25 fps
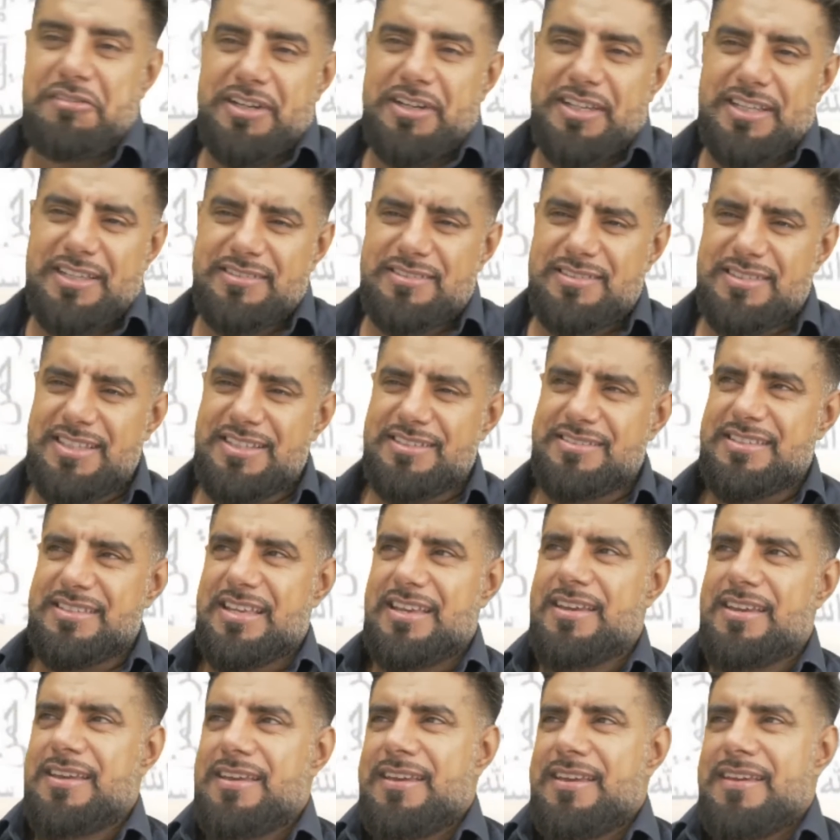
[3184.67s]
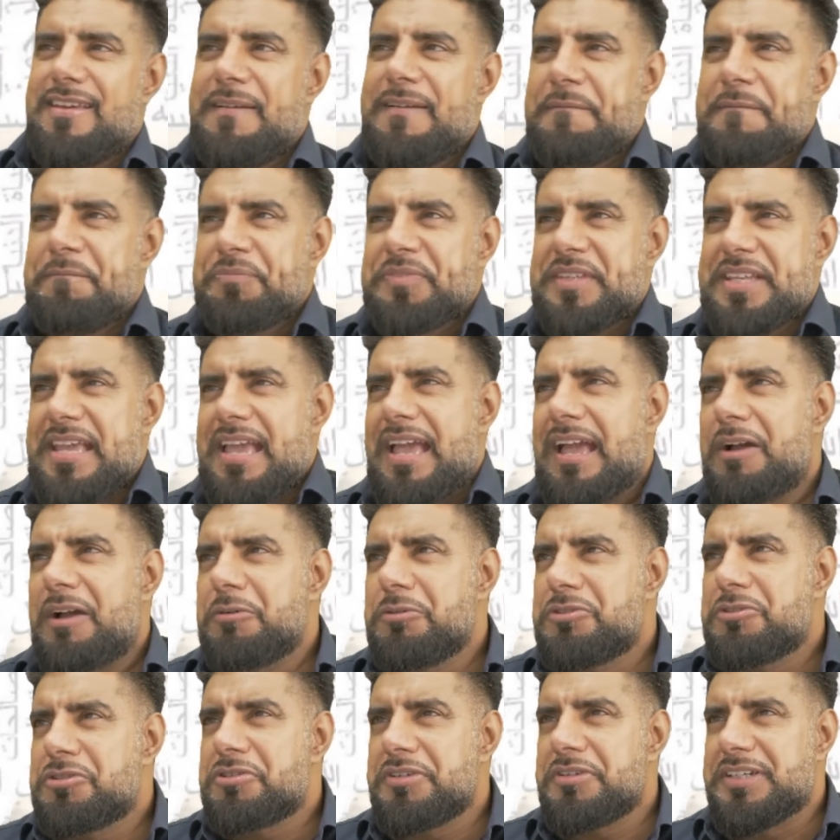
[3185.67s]
is this
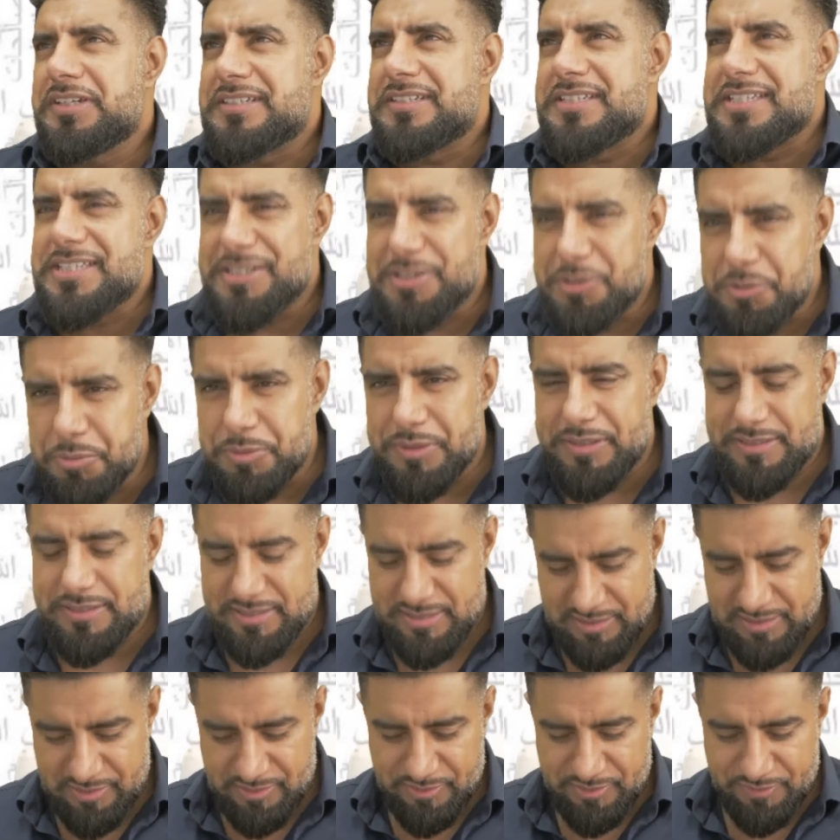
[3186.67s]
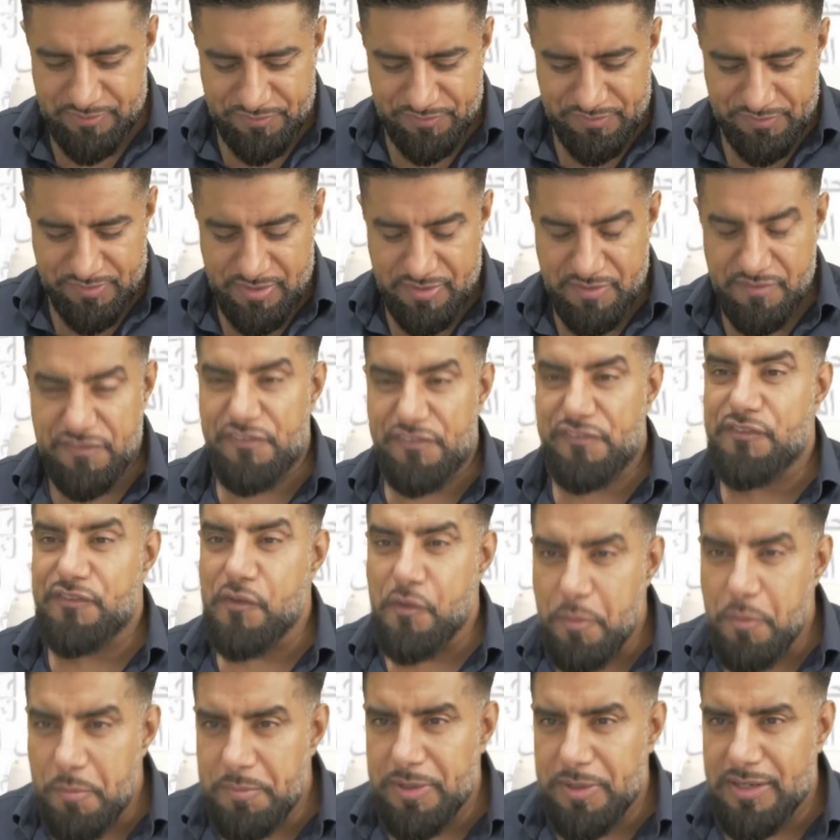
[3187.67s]
counterintuitive
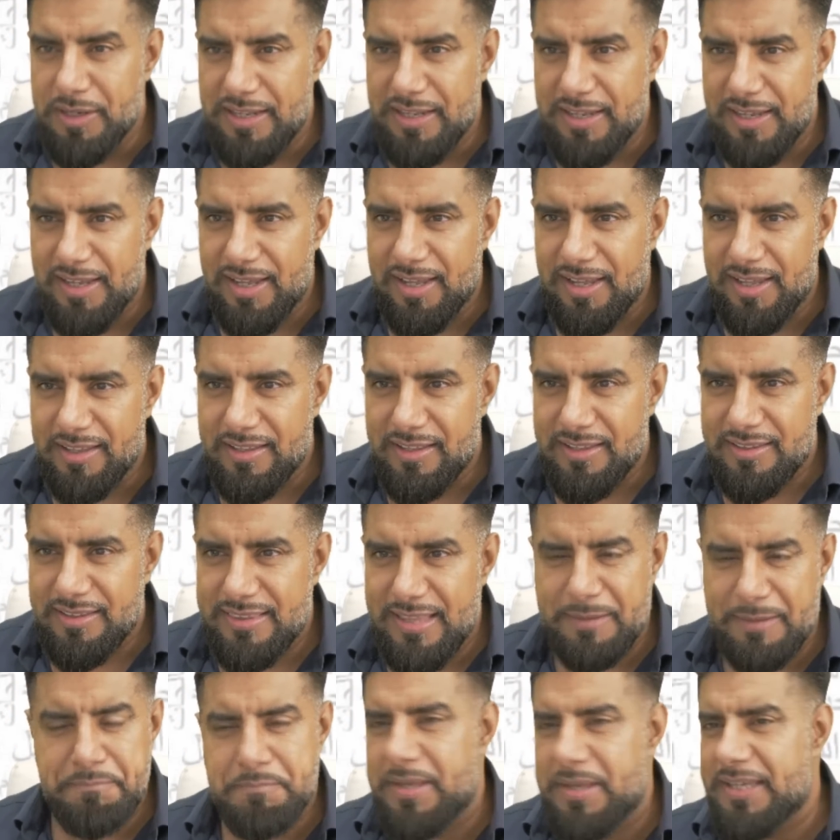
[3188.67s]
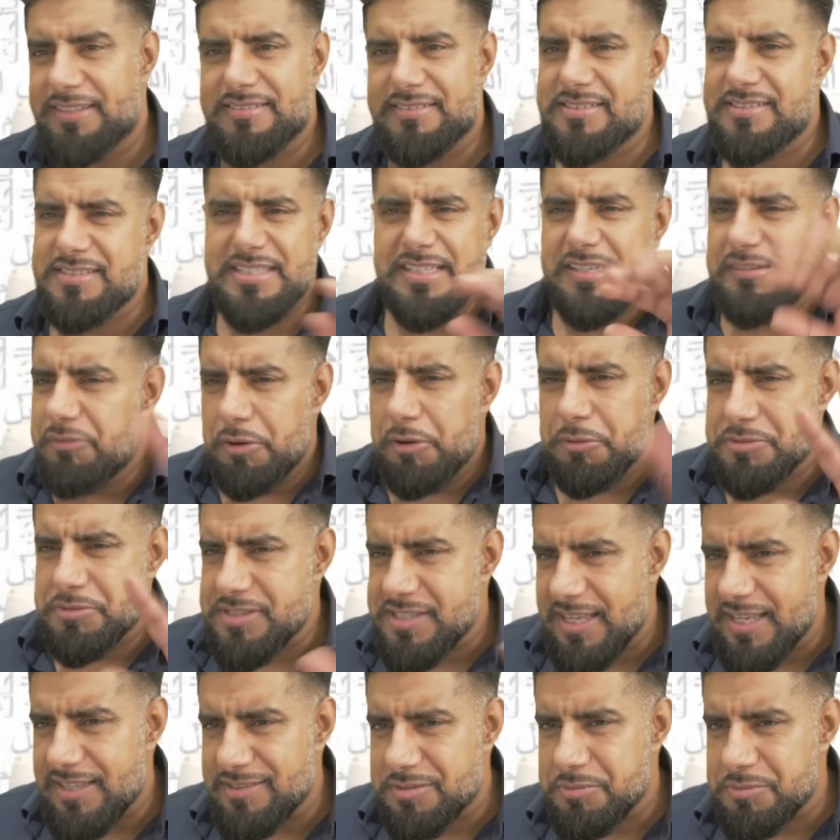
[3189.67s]
formula that makes zero
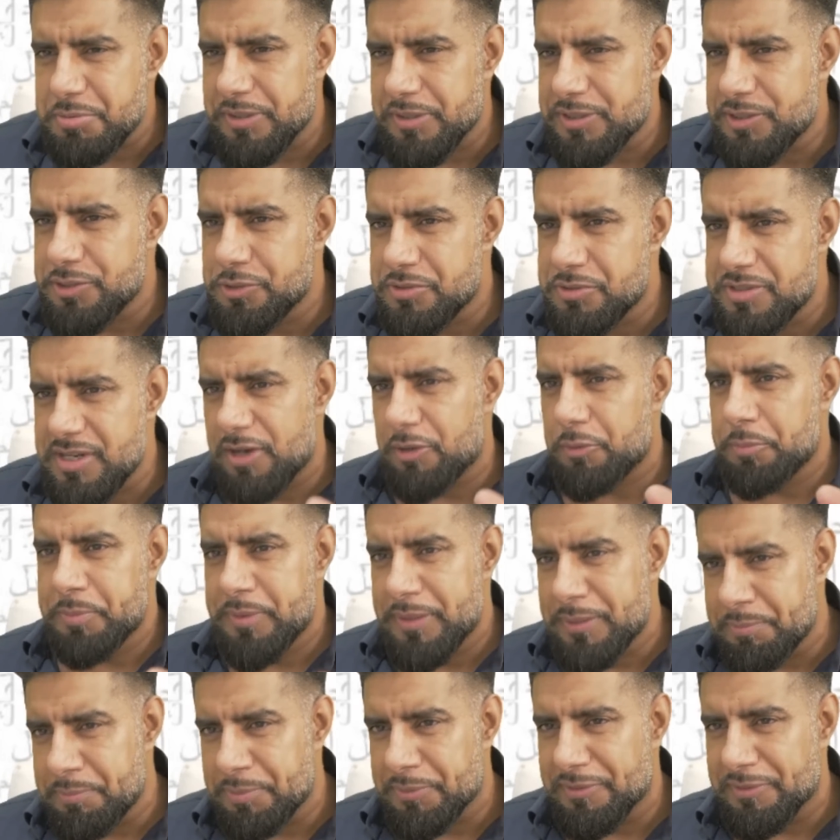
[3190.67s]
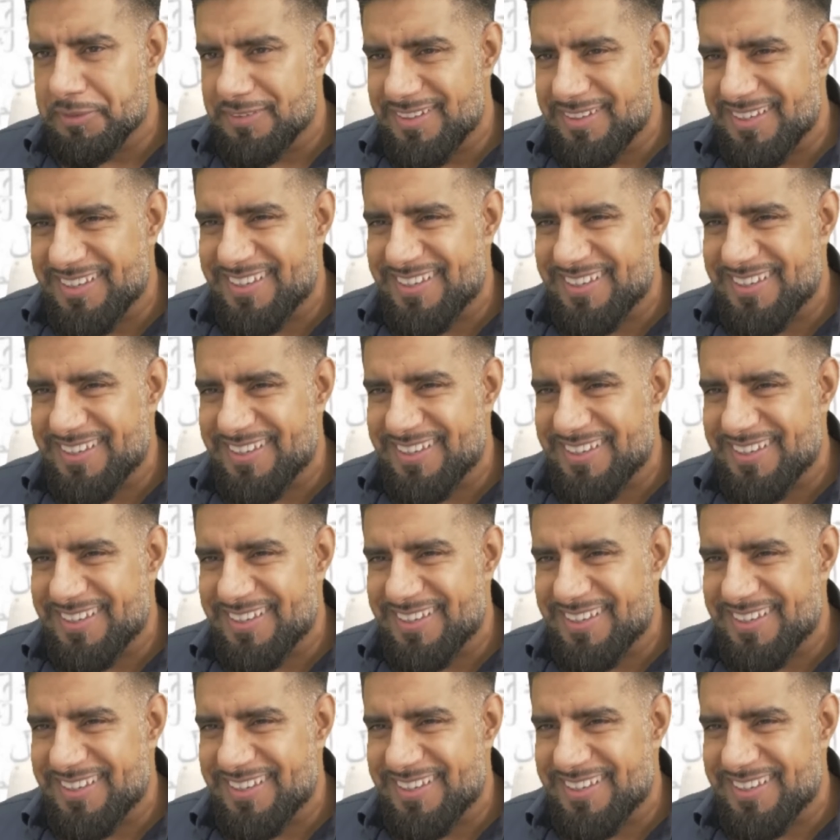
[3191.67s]
sense when you tell people.